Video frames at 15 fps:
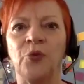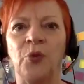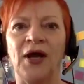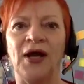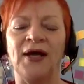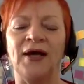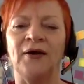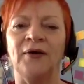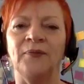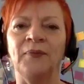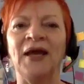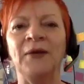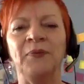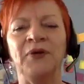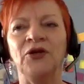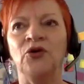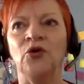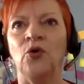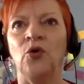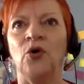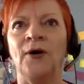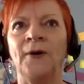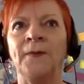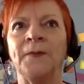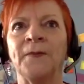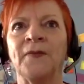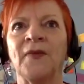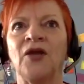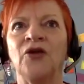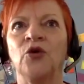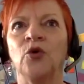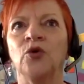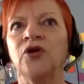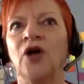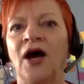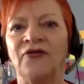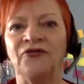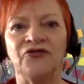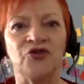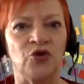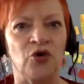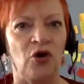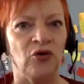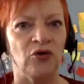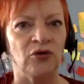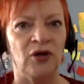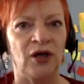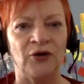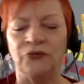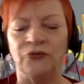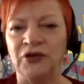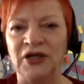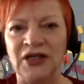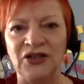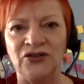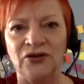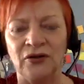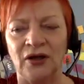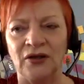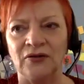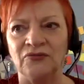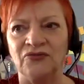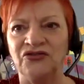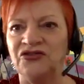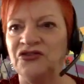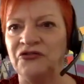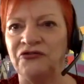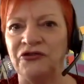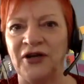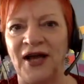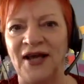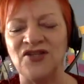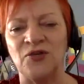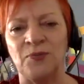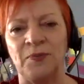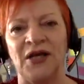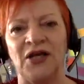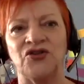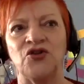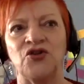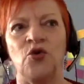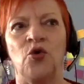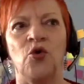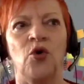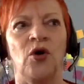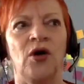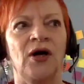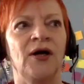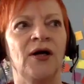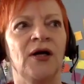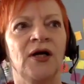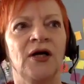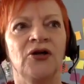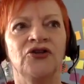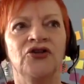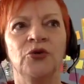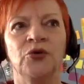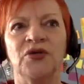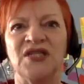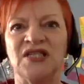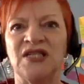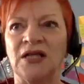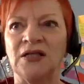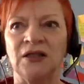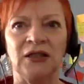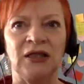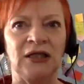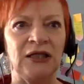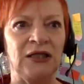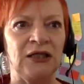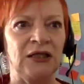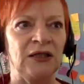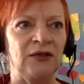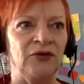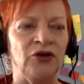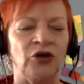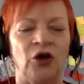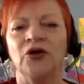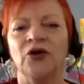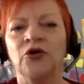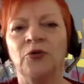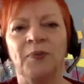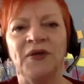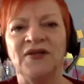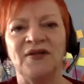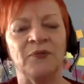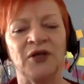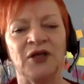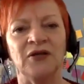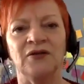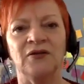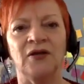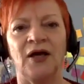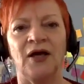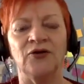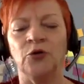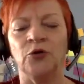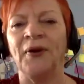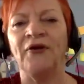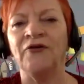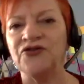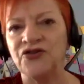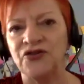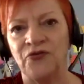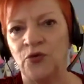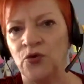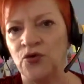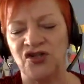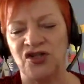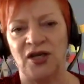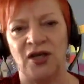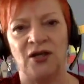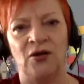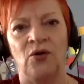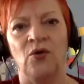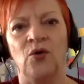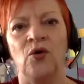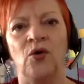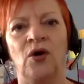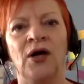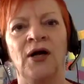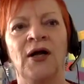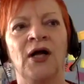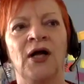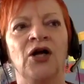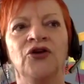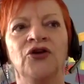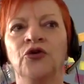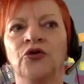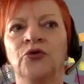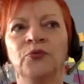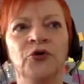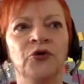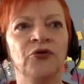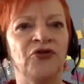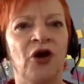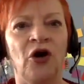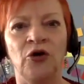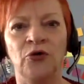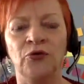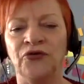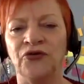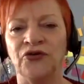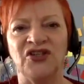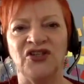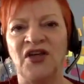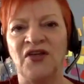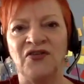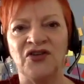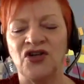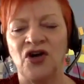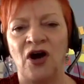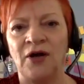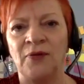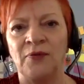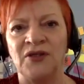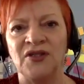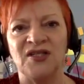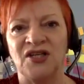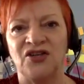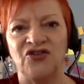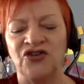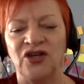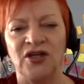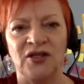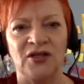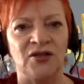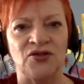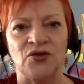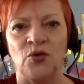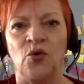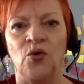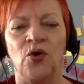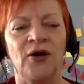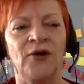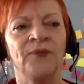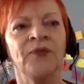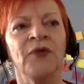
where maybe your life took on like a really different aspect, or you were suddenly, it could be something like your parents divorcing, or you moved home for the 10th time in 6 years, or